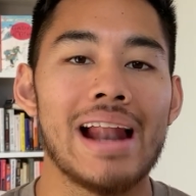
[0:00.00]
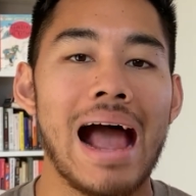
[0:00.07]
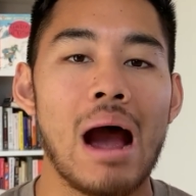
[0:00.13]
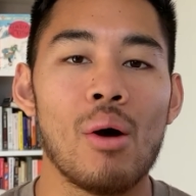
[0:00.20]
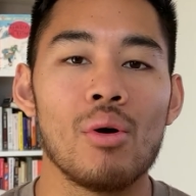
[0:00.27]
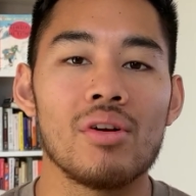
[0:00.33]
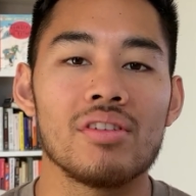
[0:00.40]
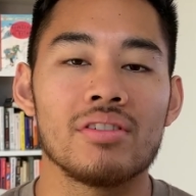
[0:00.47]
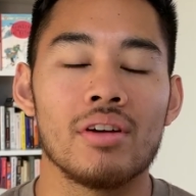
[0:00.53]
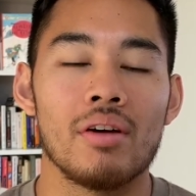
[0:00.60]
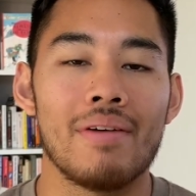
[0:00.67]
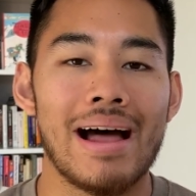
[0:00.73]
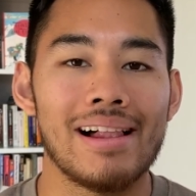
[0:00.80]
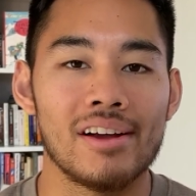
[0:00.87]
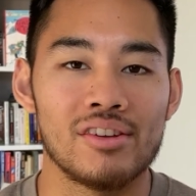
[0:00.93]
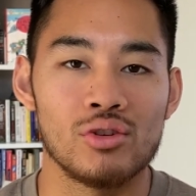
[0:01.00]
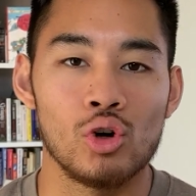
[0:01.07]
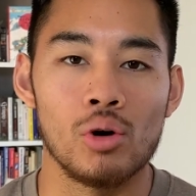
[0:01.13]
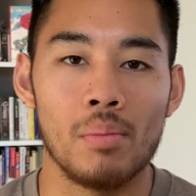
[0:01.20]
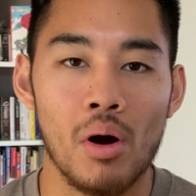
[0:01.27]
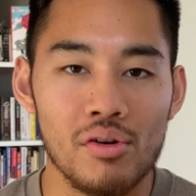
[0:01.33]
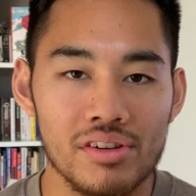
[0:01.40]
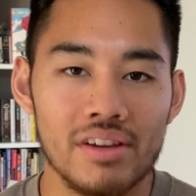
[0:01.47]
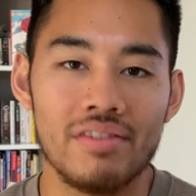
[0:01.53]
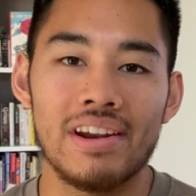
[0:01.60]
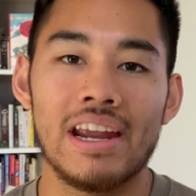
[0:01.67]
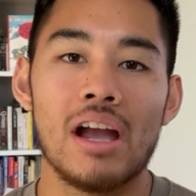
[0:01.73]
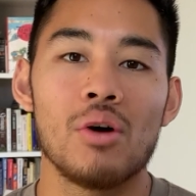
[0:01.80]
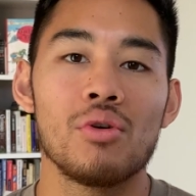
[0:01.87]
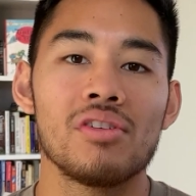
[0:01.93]
hours of Alex Hormozi
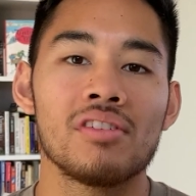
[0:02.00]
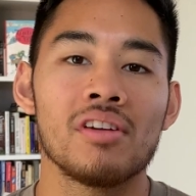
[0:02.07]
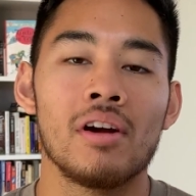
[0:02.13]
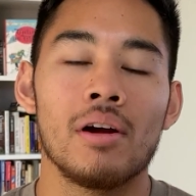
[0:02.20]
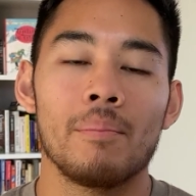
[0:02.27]
videos,